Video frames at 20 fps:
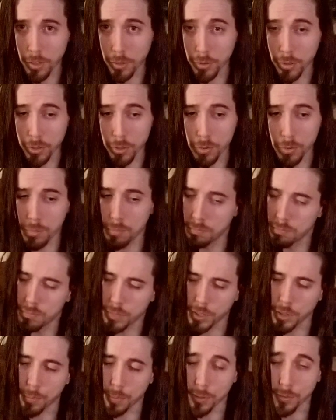although
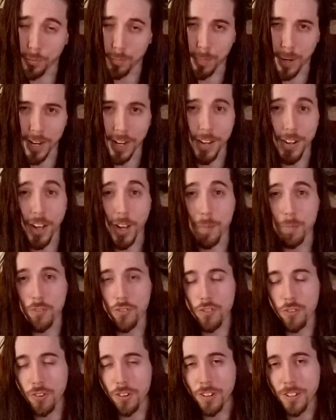in a bit of pain, I'm
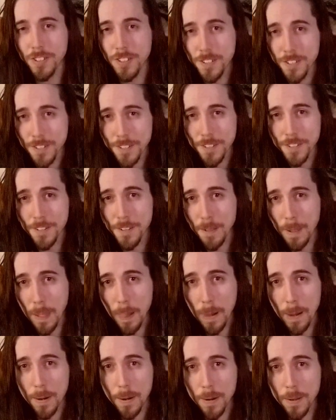sure.
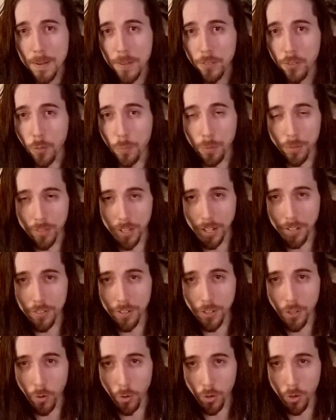So
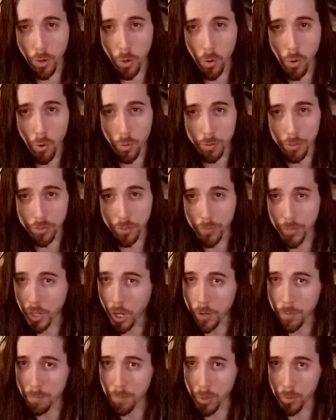protecting your core is of the
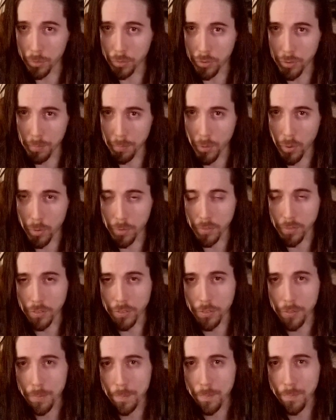utmost
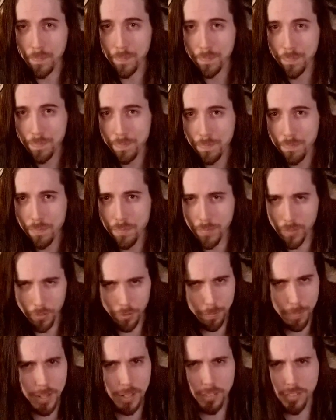importance.
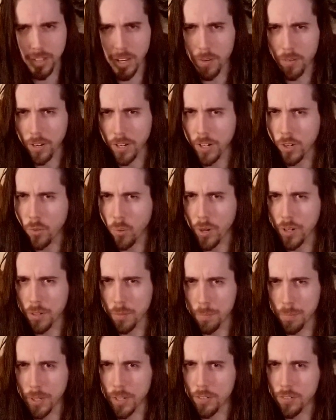This may sound like quite a
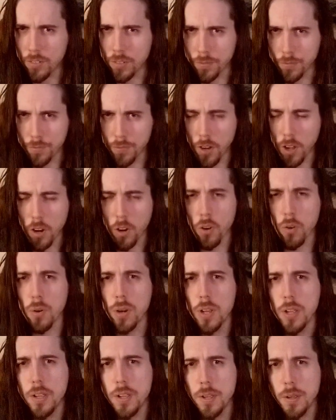bit to
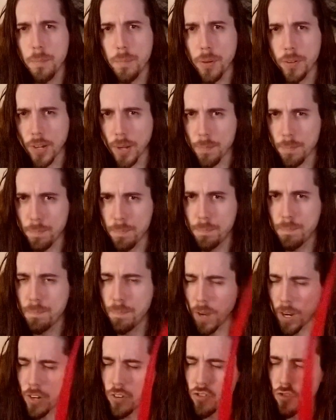follow, but I
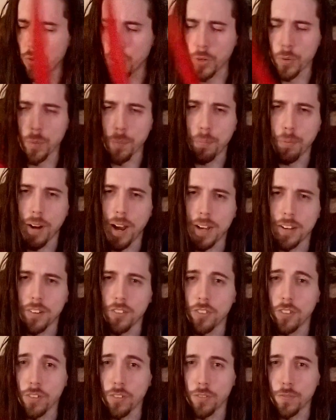assure you in
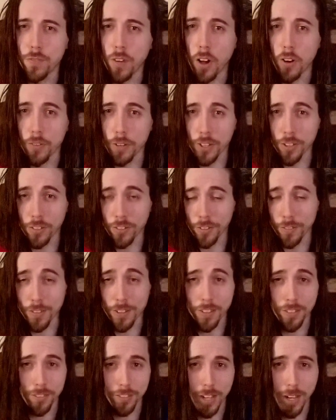practice it is far easier
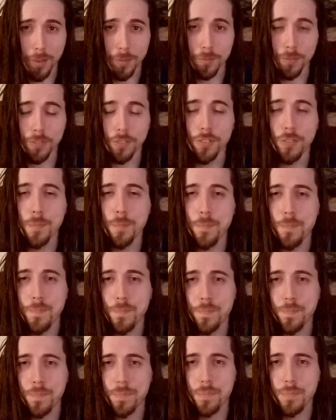than it sounds.
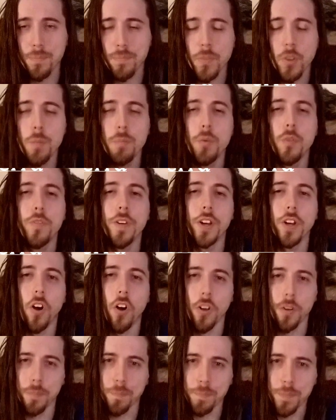Moving
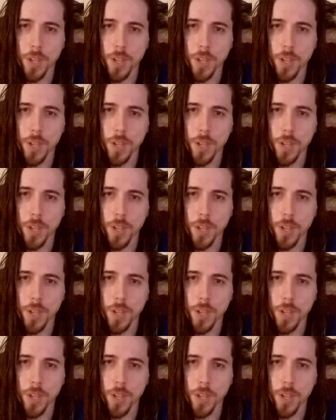on.